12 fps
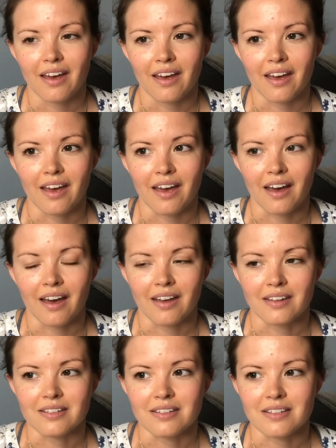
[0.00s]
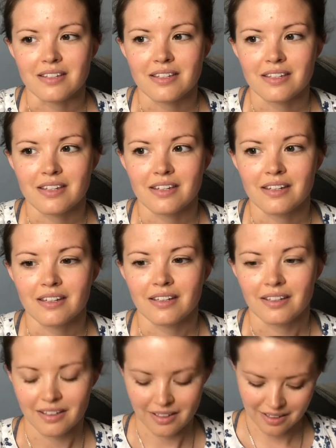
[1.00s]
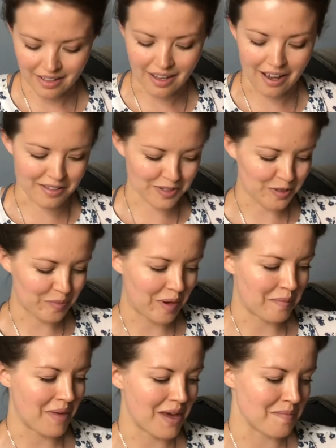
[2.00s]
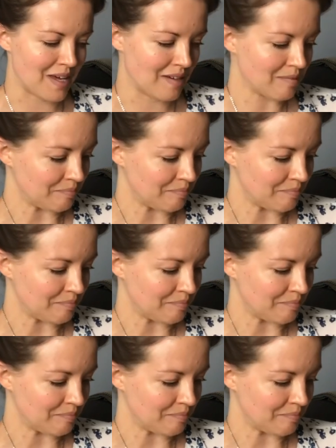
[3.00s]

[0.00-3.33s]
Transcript: And yeah, so my Mamie